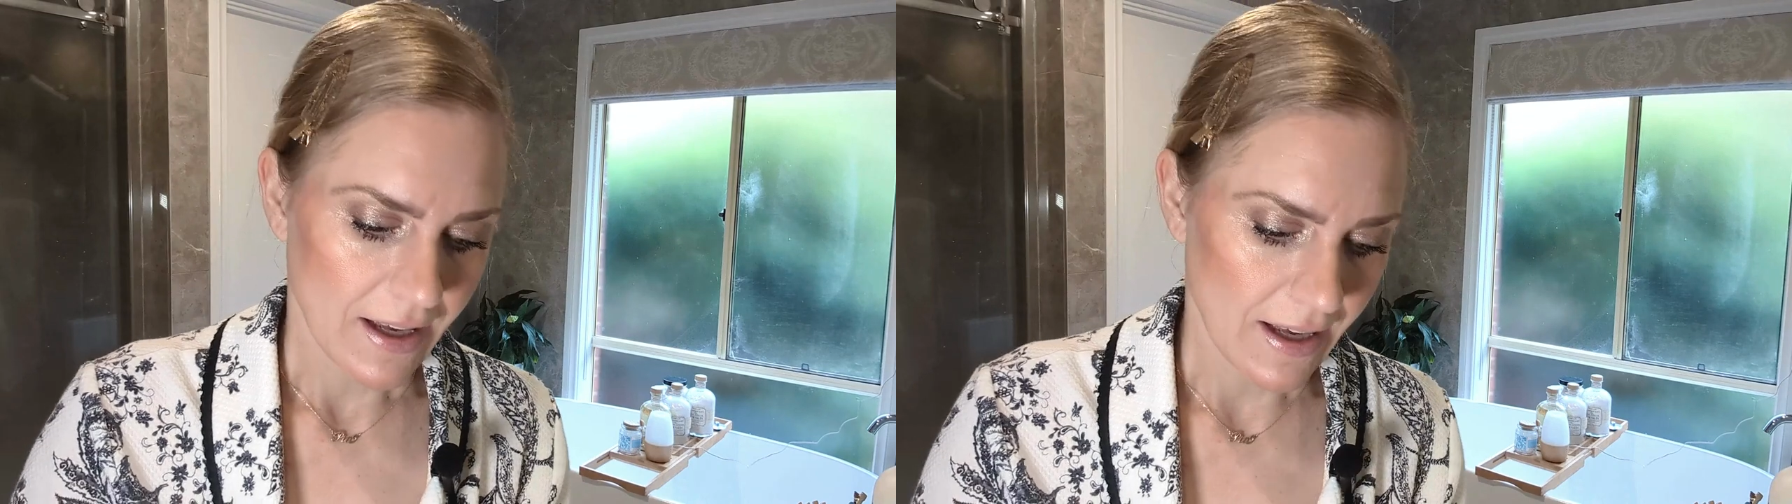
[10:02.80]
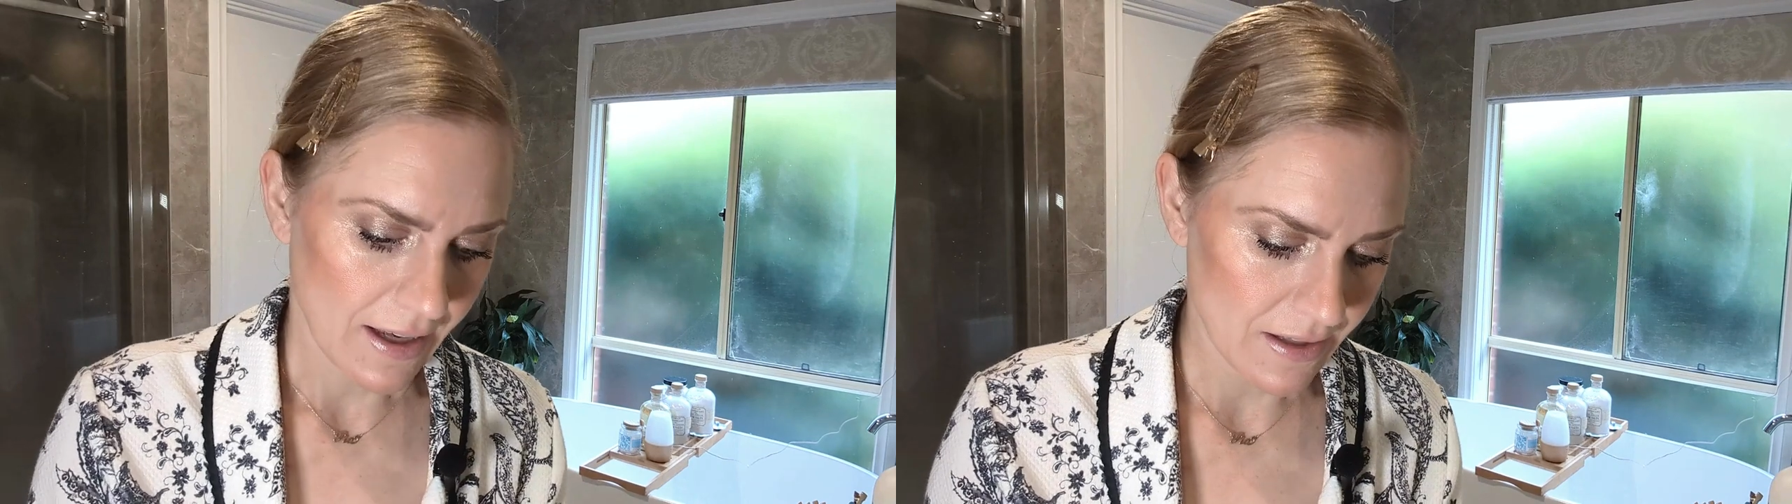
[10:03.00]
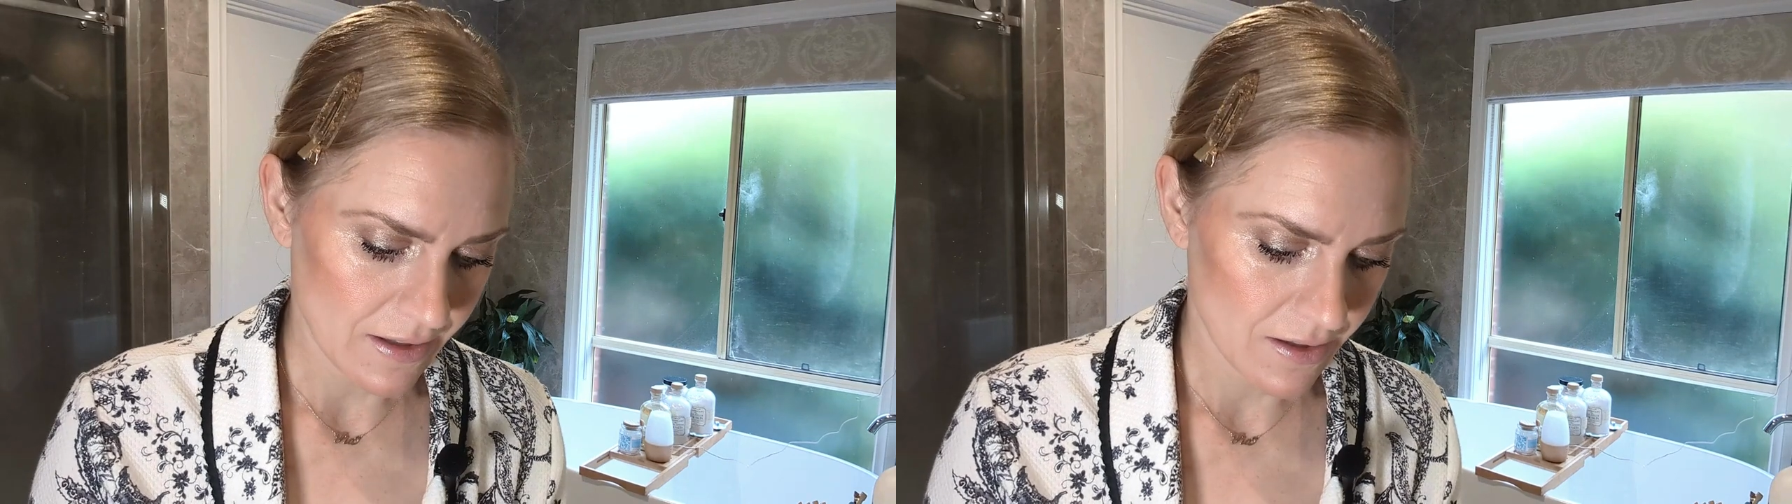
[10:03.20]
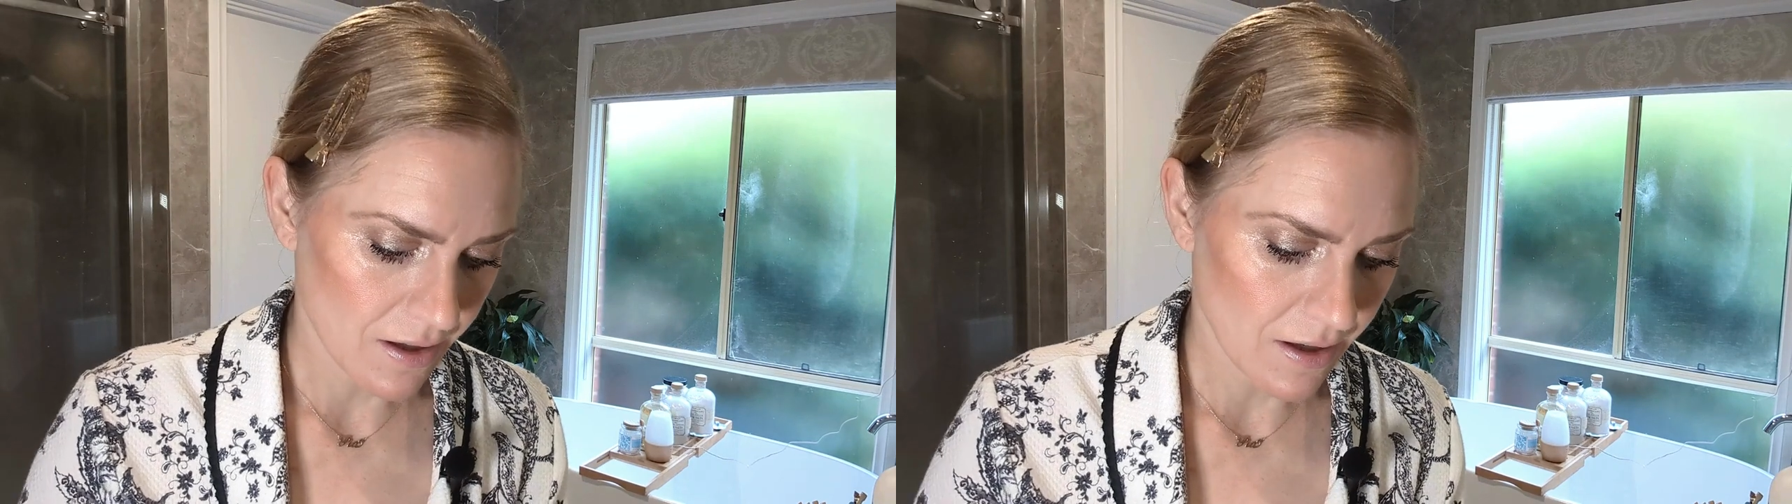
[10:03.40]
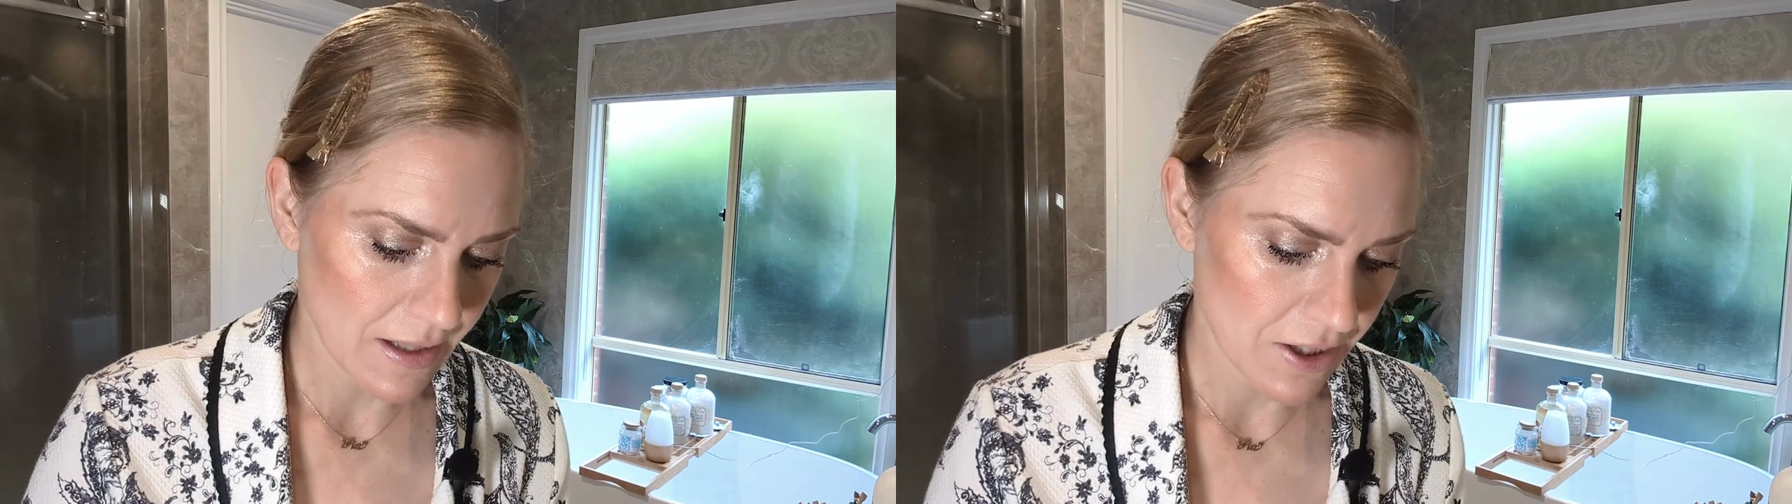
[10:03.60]
and
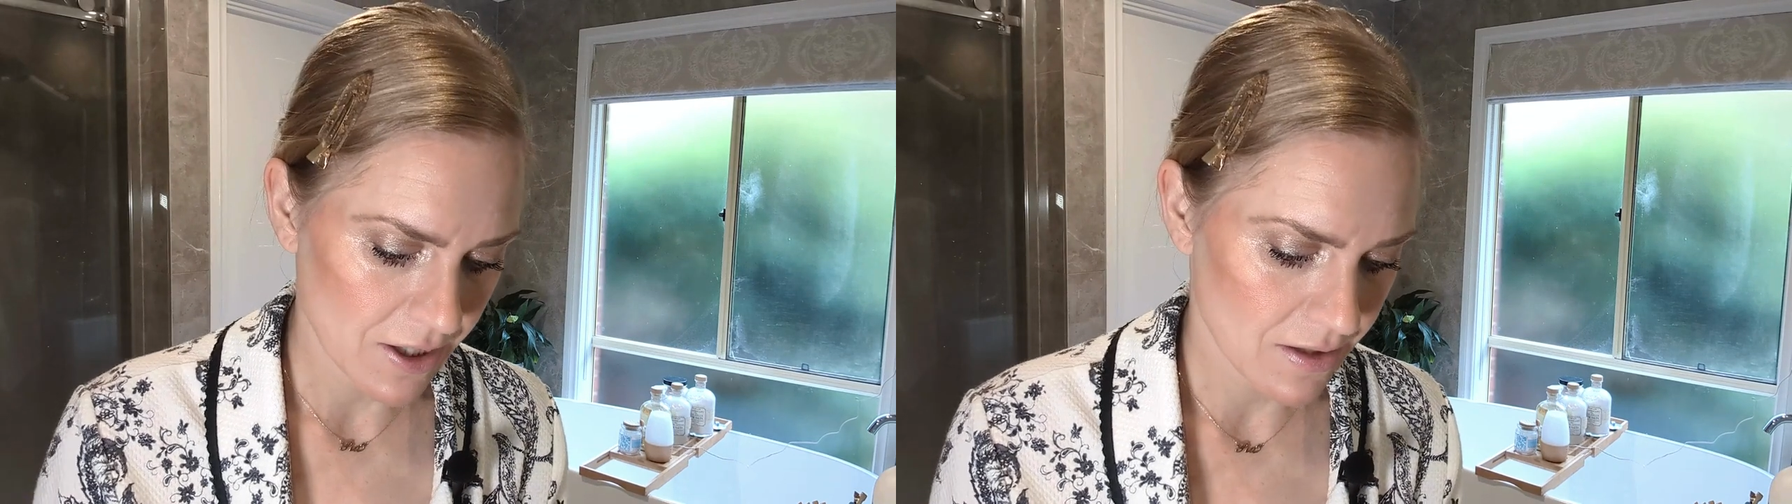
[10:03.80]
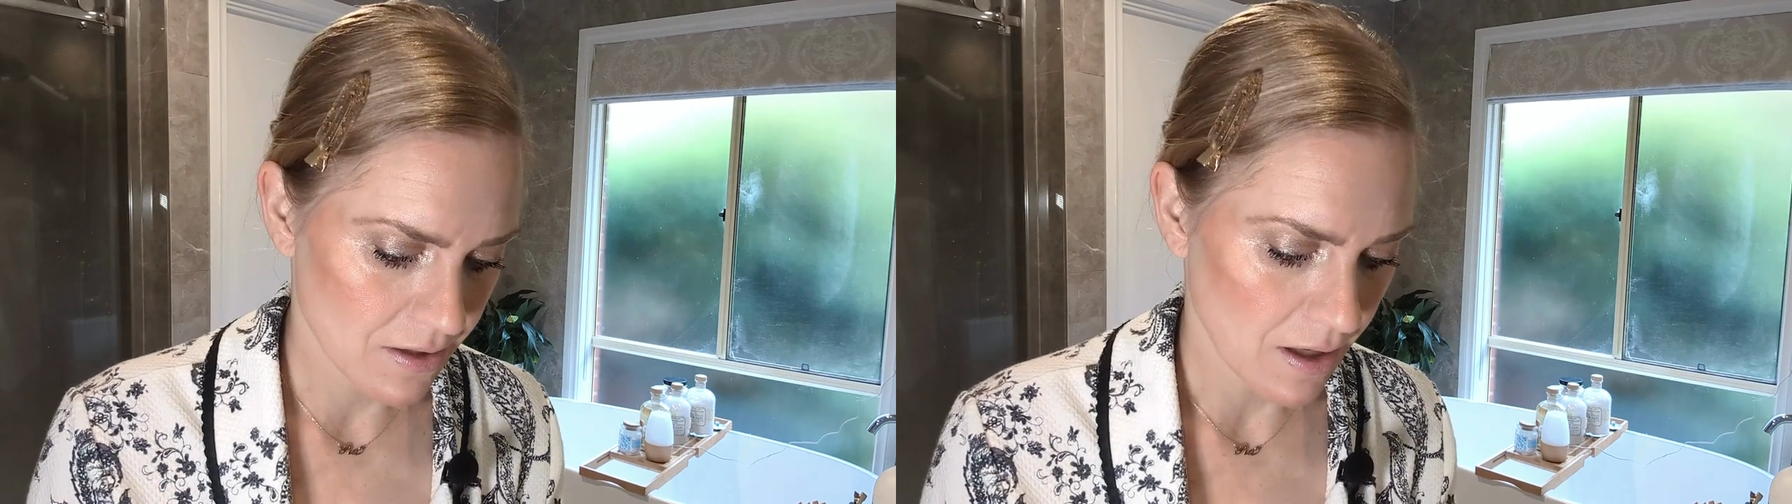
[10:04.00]
I just